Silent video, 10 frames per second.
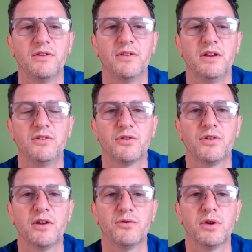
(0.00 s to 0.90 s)
This is the easier
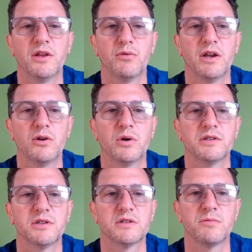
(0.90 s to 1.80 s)
set of reading and writing
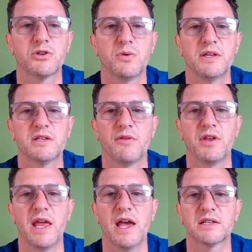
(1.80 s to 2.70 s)
questions. Number
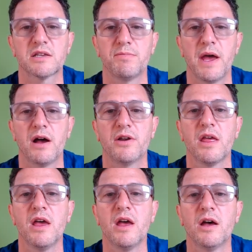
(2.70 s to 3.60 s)
twenty-seven asks about
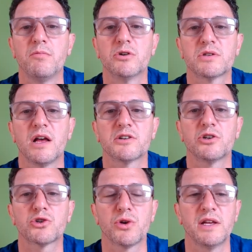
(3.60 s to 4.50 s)
most
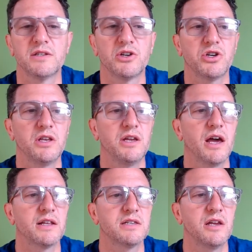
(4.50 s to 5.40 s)
logical transition. You
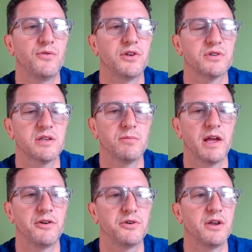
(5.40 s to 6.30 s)
got to see if there's
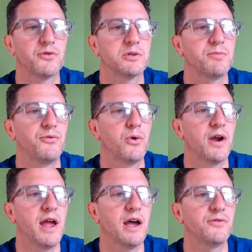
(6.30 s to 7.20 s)
similarity or difference before
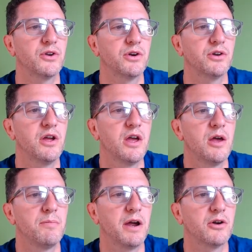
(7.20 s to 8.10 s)
or after.
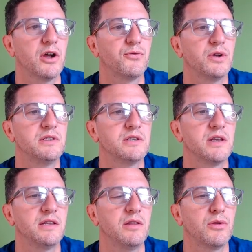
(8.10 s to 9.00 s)
Paragraph reads, in
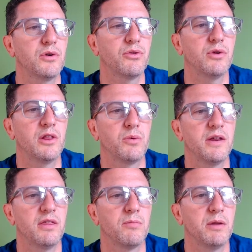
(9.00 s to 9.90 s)
nineteen thirty-three, the
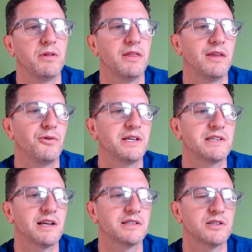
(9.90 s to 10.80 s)
Twentieth Amendment to the U S
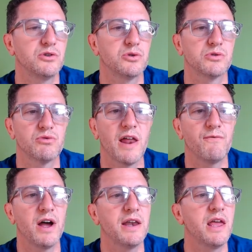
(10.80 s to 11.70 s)
Constitution was
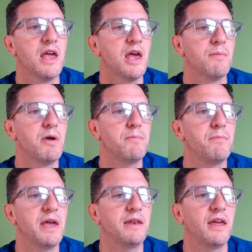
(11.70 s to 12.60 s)
ratified. Amendment
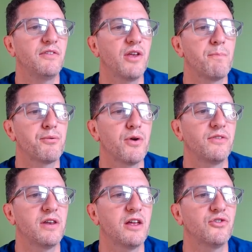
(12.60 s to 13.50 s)
mandates that
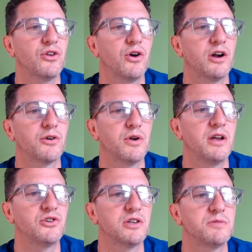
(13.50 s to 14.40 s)
presidential
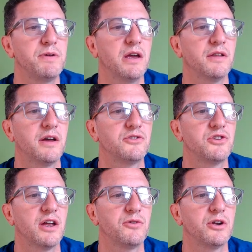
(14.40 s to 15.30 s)
inaugurations be held on
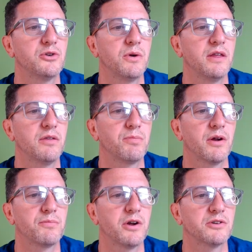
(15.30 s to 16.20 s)
January twentieth,
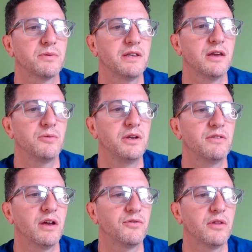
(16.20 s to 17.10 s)
approximately ten weeks
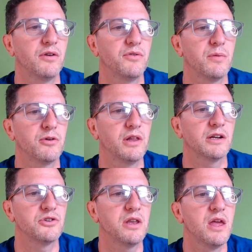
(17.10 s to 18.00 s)
after the November
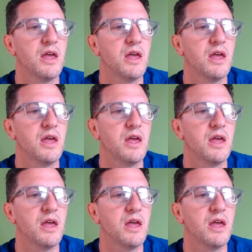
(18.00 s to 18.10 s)
election.